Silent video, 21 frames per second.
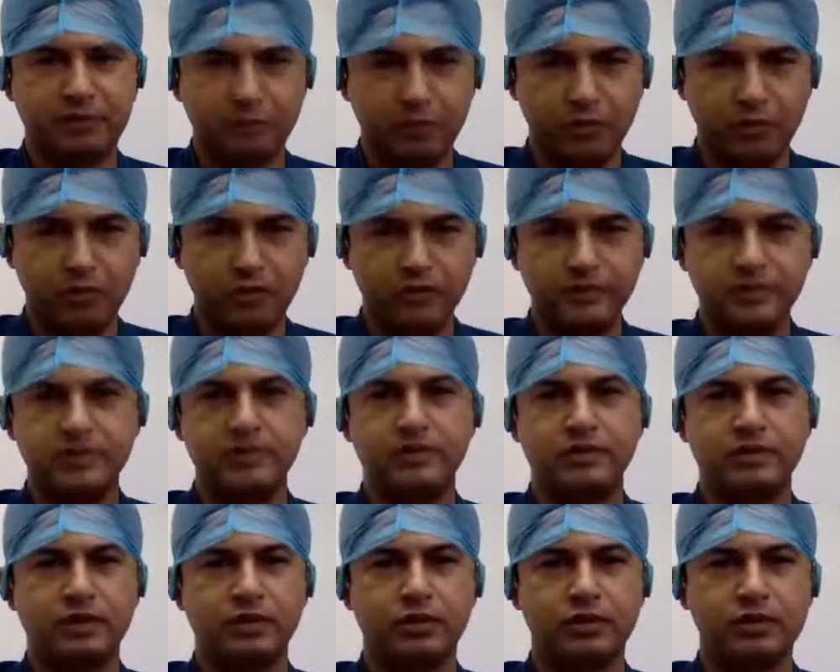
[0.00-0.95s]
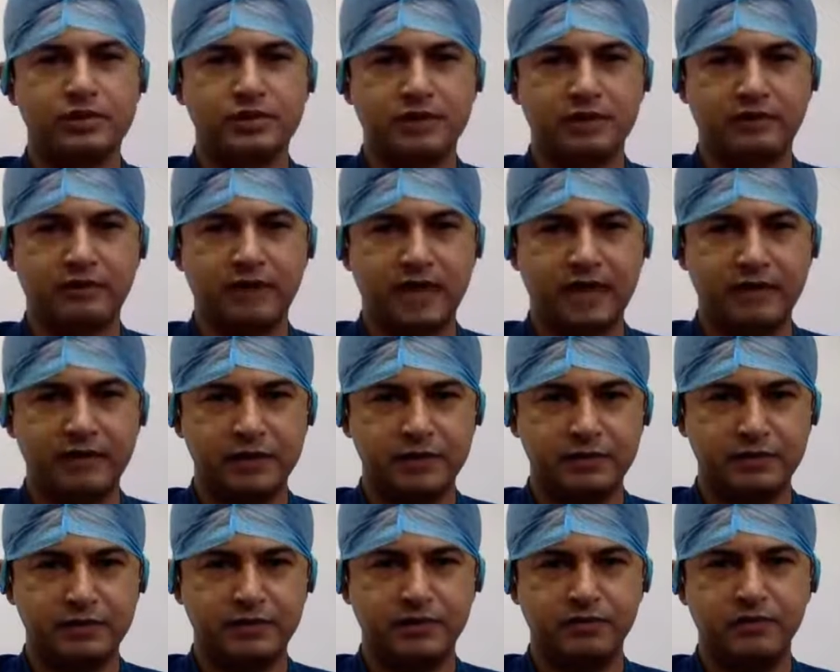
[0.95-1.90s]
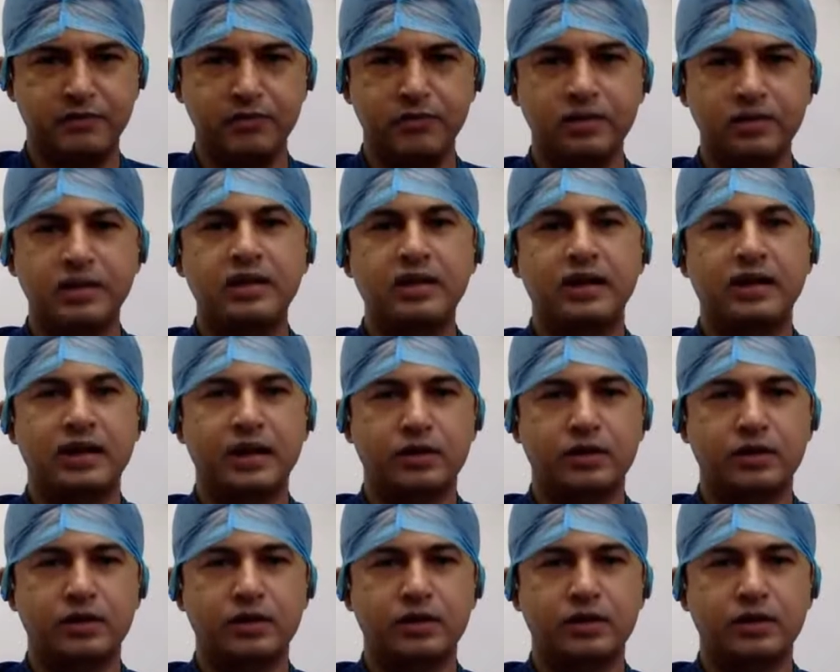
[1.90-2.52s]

removed, the original valve has been removed.